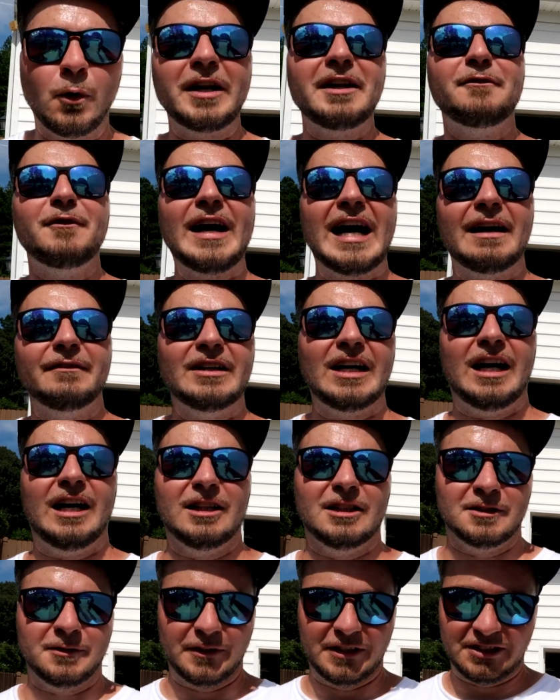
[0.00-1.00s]
twenty-five
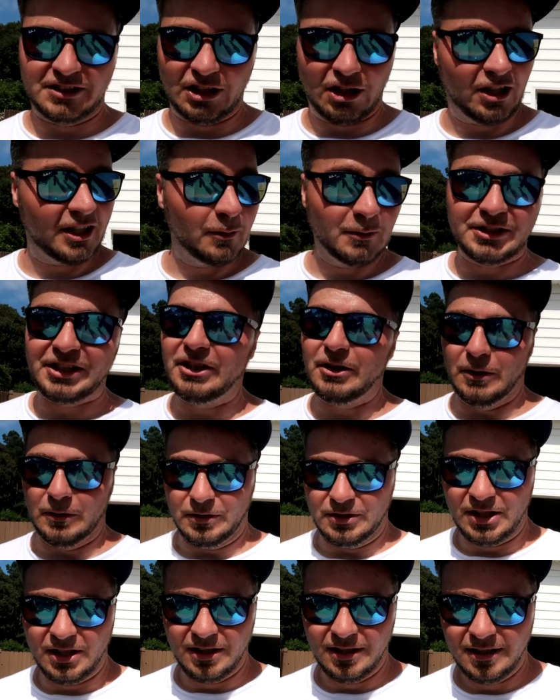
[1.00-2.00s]
dollars for this yard, it was huge.